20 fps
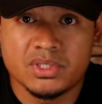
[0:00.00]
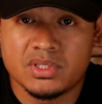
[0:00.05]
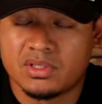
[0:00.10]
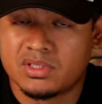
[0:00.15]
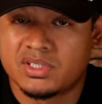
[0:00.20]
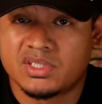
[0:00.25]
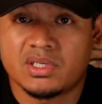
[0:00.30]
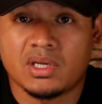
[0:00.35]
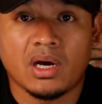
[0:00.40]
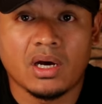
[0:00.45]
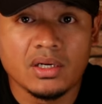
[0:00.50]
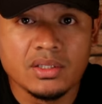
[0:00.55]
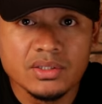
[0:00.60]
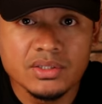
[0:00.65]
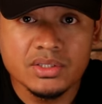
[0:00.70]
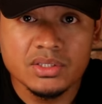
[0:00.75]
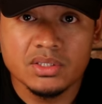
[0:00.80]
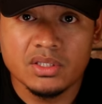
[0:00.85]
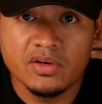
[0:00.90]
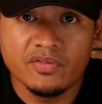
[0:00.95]
There's
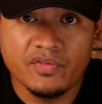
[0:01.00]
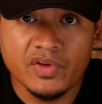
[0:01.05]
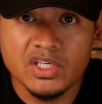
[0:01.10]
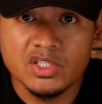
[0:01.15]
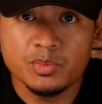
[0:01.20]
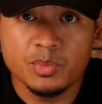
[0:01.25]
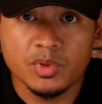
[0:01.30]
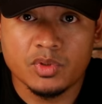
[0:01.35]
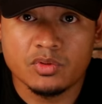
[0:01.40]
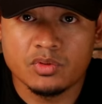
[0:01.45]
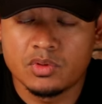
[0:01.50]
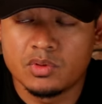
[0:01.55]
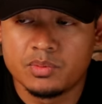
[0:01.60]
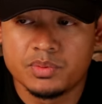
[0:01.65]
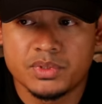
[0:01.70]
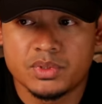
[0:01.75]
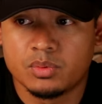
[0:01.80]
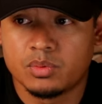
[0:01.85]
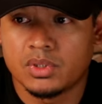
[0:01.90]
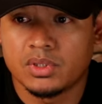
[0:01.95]
tons of Facebook
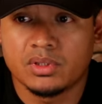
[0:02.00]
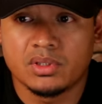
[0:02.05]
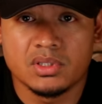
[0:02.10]
groups where